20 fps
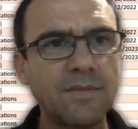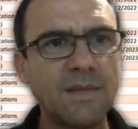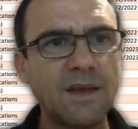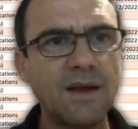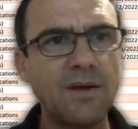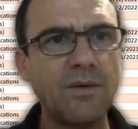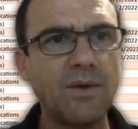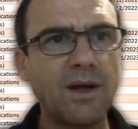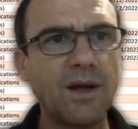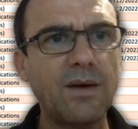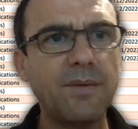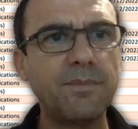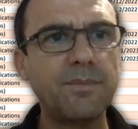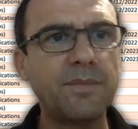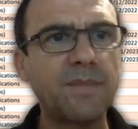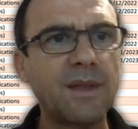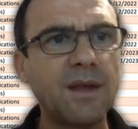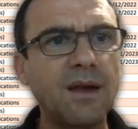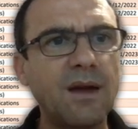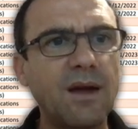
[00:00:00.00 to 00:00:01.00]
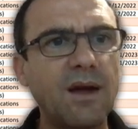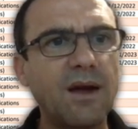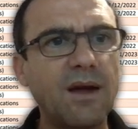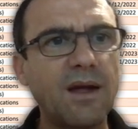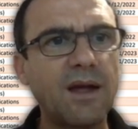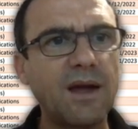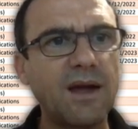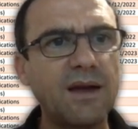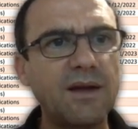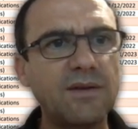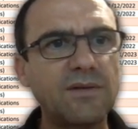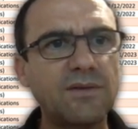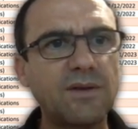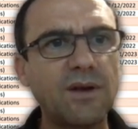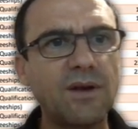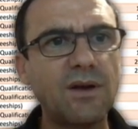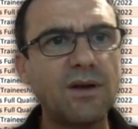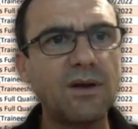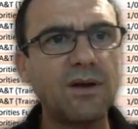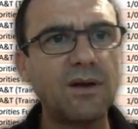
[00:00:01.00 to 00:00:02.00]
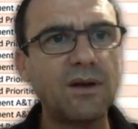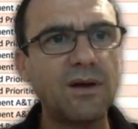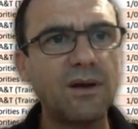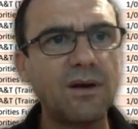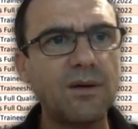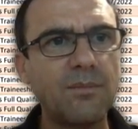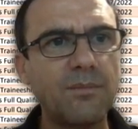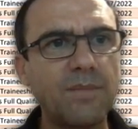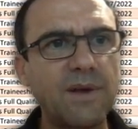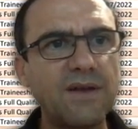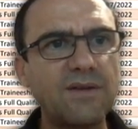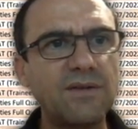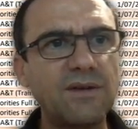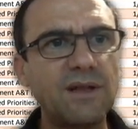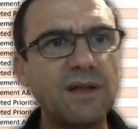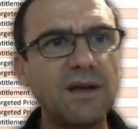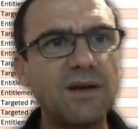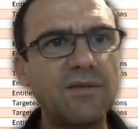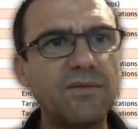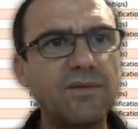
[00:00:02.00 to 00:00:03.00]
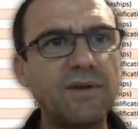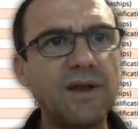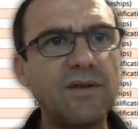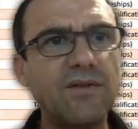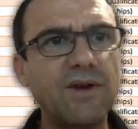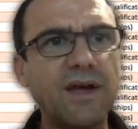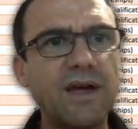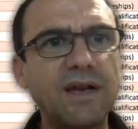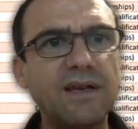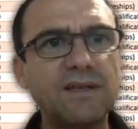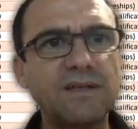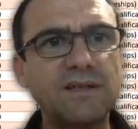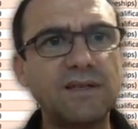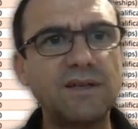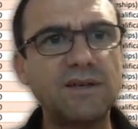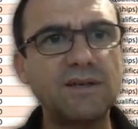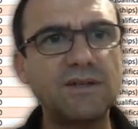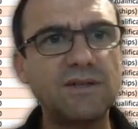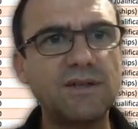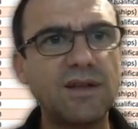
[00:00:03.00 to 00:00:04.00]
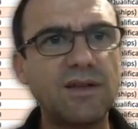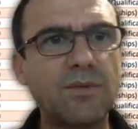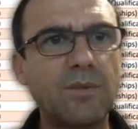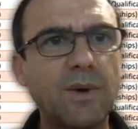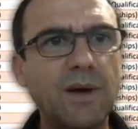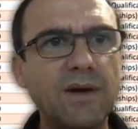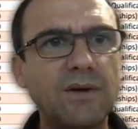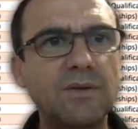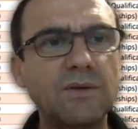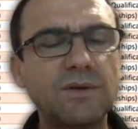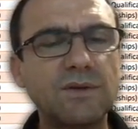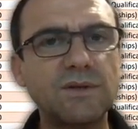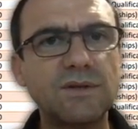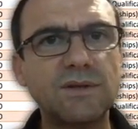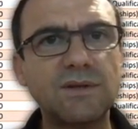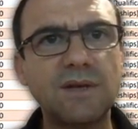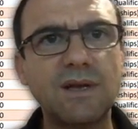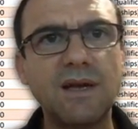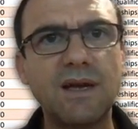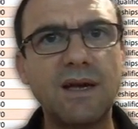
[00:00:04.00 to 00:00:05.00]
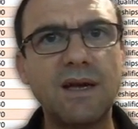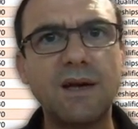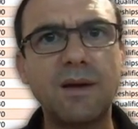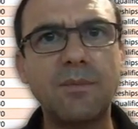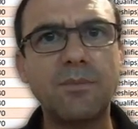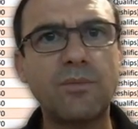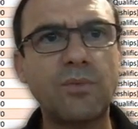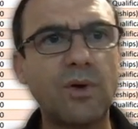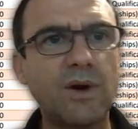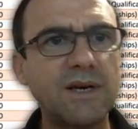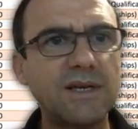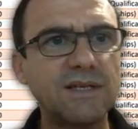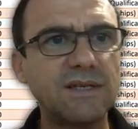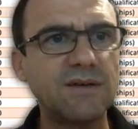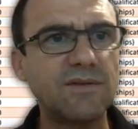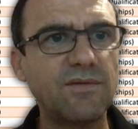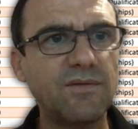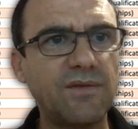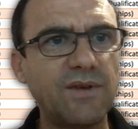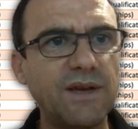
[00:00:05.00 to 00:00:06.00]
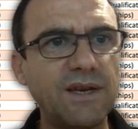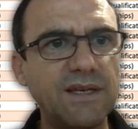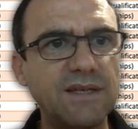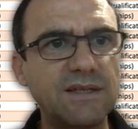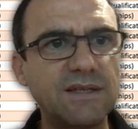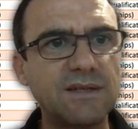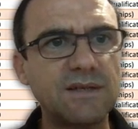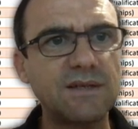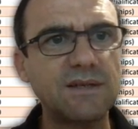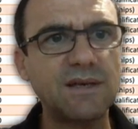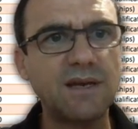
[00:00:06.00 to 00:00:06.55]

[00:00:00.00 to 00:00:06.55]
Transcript: Here we go. Okay, so basically I've navigated to the New South Wales price and fees